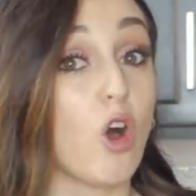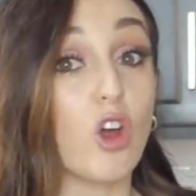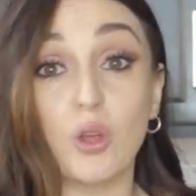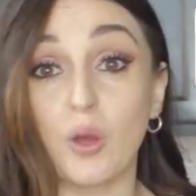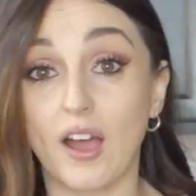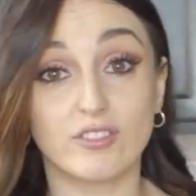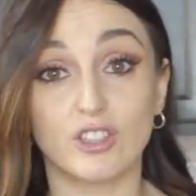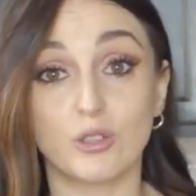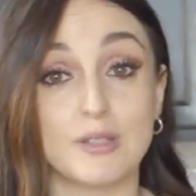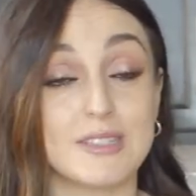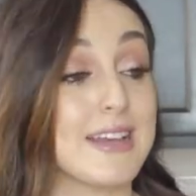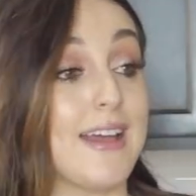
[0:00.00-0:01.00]
all you have to
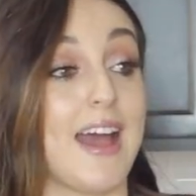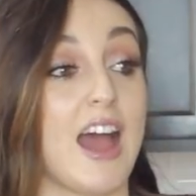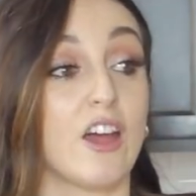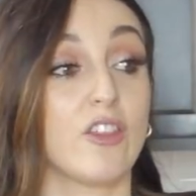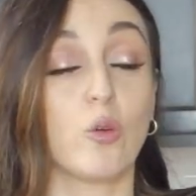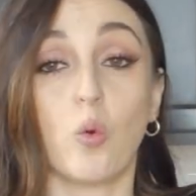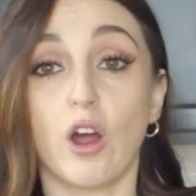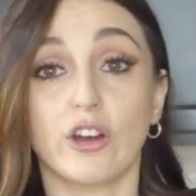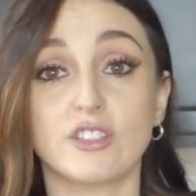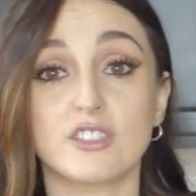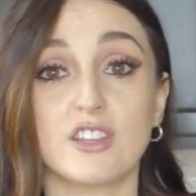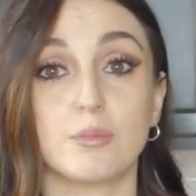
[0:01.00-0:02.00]
do is add the
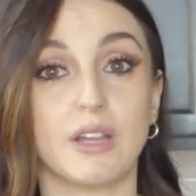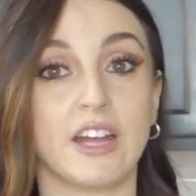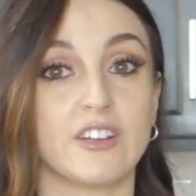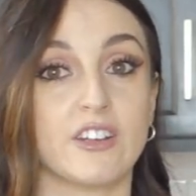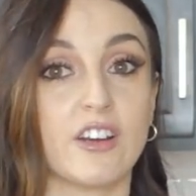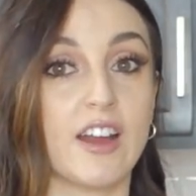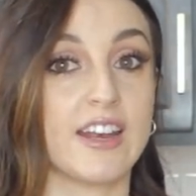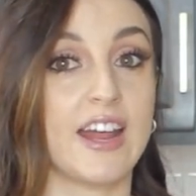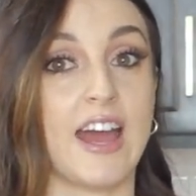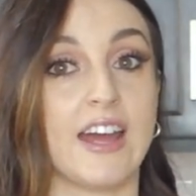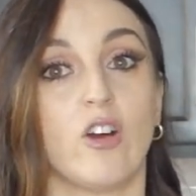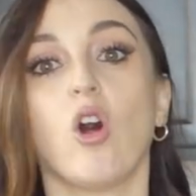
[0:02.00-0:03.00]
water to the blender and
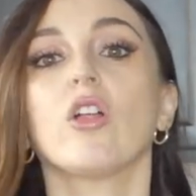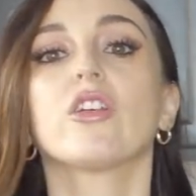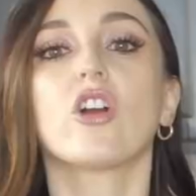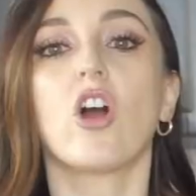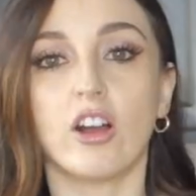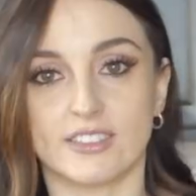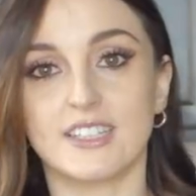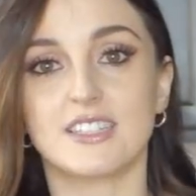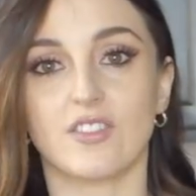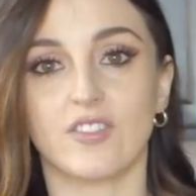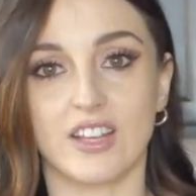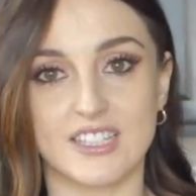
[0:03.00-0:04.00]
add all the contents
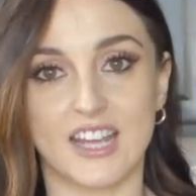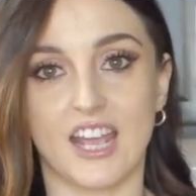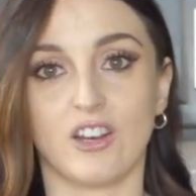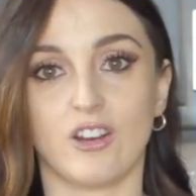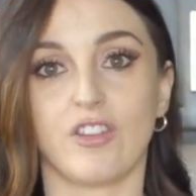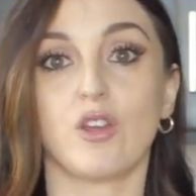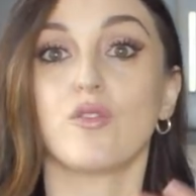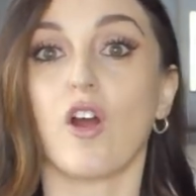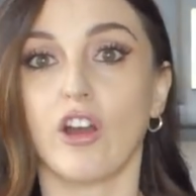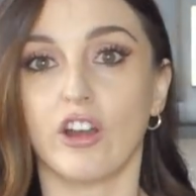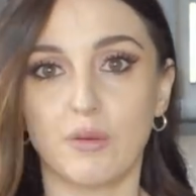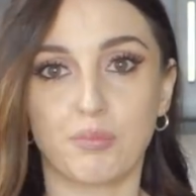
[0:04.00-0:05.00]
of the container that you've
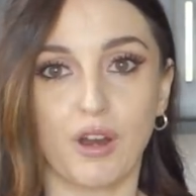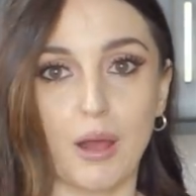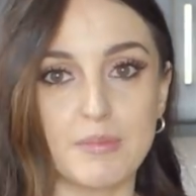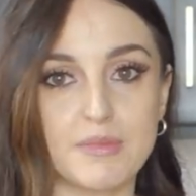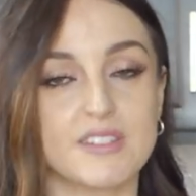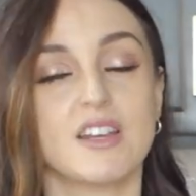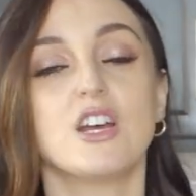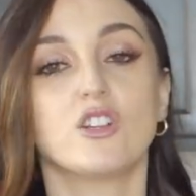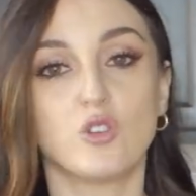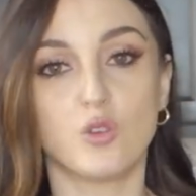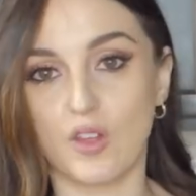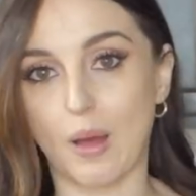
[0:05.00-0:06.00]
already prepped
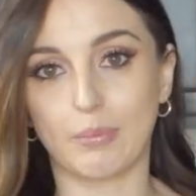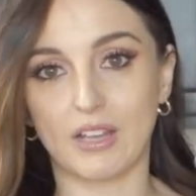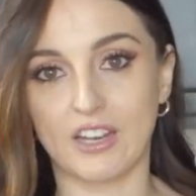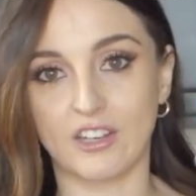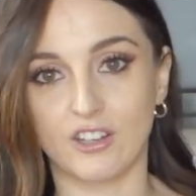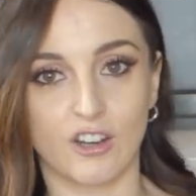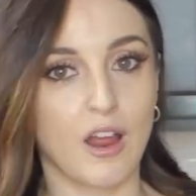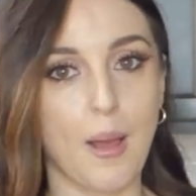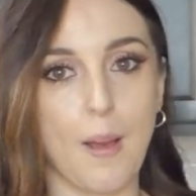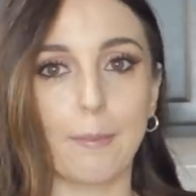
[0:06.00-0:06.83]
to that blender,